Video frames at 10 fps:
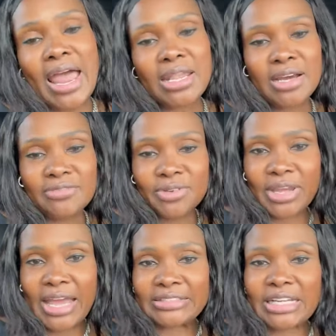I love you
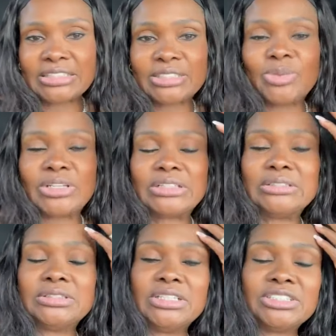guys. I just want to
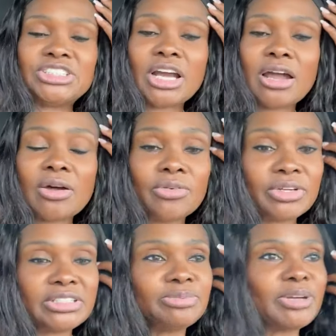get y'all
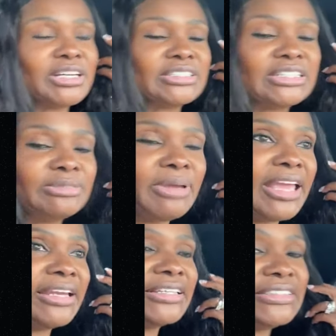on this because this
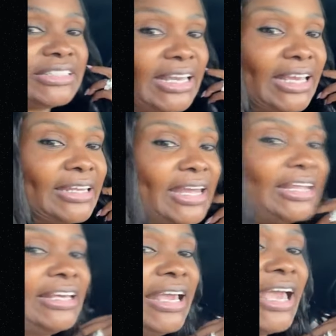man done said
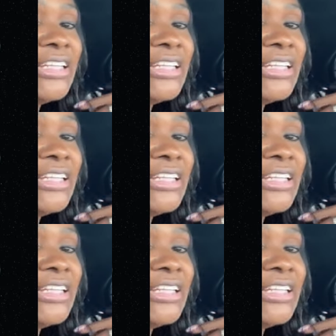that he